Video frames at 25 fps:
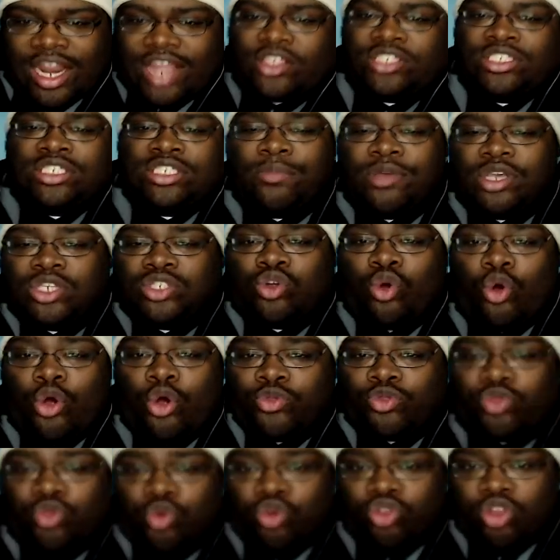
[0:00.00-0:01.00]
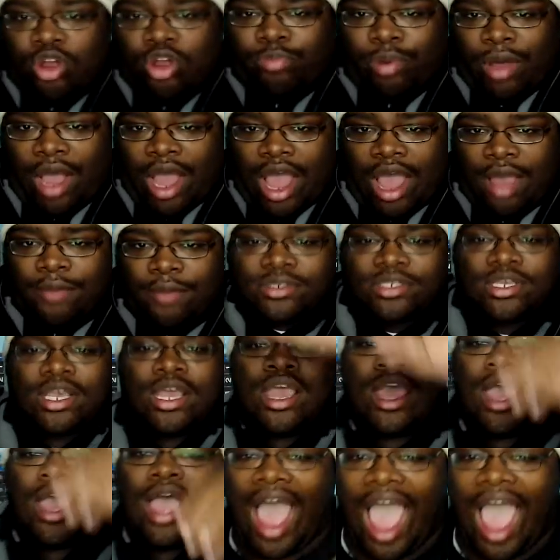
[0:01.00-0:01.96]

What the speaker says: like something is going through their palms,